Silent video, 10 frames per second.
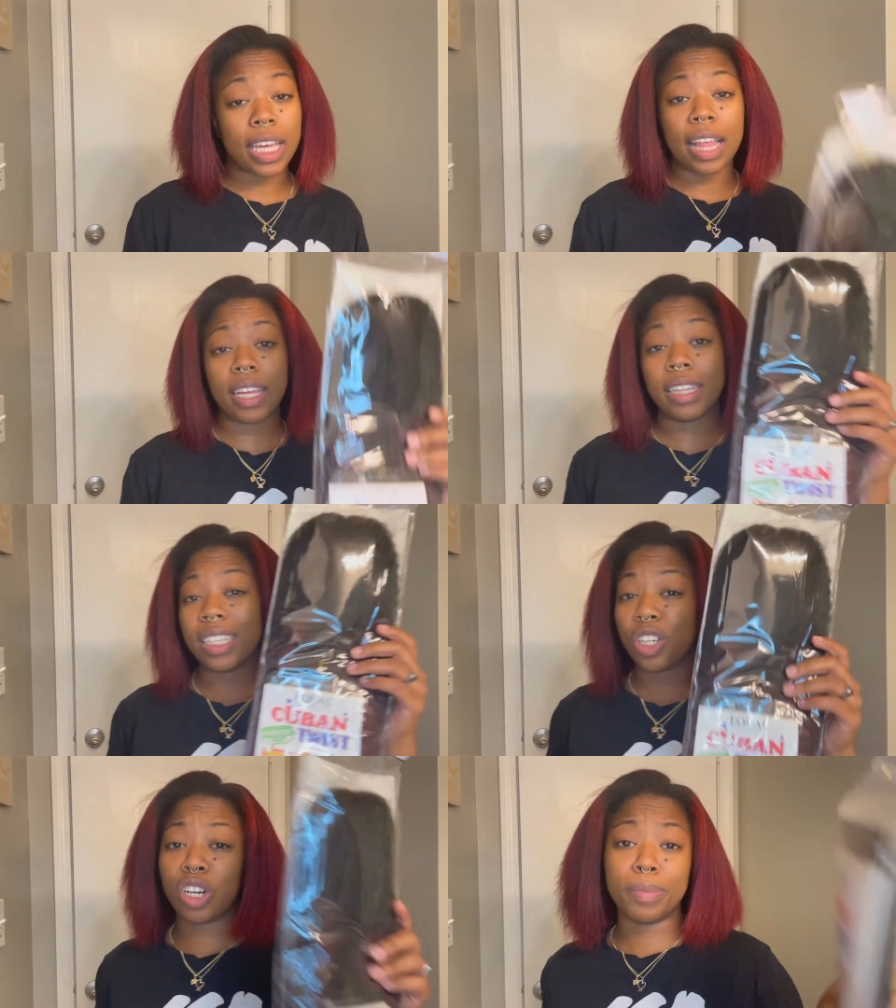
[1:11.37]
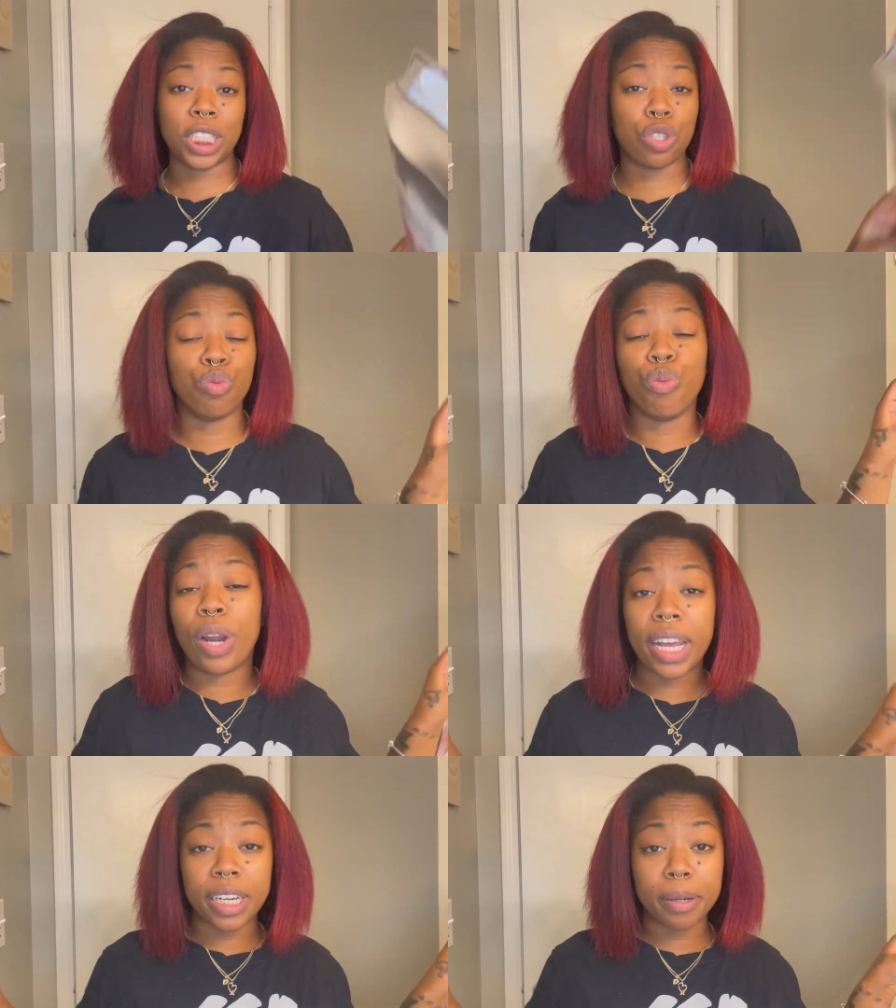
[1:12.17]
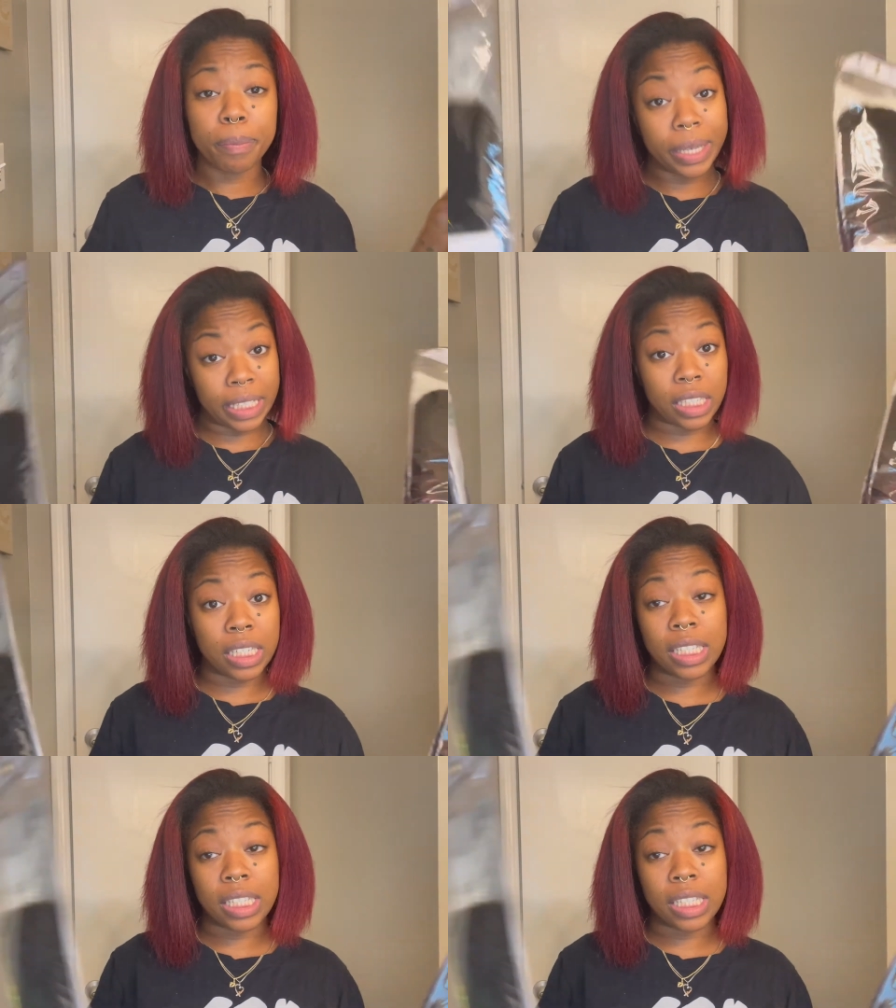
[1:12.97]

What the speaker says: and then these are going to be just random pieces